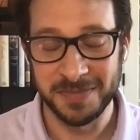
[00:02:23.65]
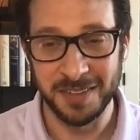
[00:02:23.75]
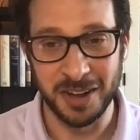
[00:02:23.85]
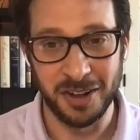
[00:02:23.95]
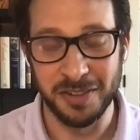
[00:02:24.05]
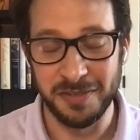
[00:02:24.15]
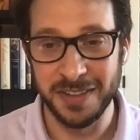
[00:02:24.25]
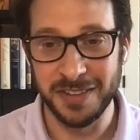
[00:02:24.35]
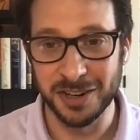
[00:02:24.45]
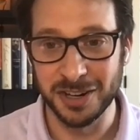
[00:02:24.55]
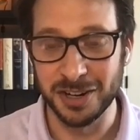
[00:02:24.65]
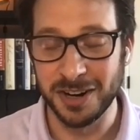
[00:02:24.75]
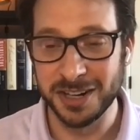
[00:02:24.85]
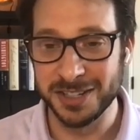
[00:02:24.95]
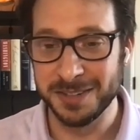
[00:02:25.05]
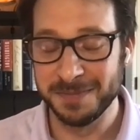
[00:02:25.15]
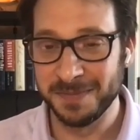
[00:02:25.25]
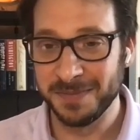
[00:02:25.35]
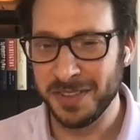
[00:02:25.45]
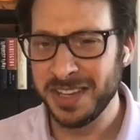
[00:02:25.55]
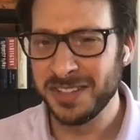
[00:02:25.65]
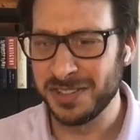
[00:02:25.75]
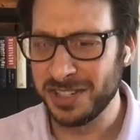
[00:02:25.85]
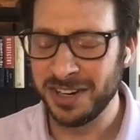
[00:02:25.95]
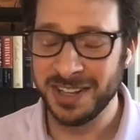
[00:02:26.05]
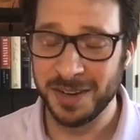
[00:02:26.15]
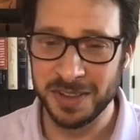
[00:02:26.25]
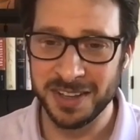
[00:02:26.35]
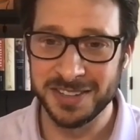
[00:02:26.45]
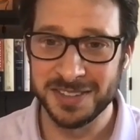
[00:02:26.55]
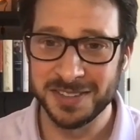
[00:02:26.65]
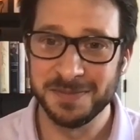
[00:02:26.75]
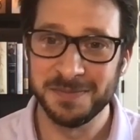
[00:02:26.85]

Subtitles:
I've got all the faith that you're going to crush it. Well, thanks for sharing that with us.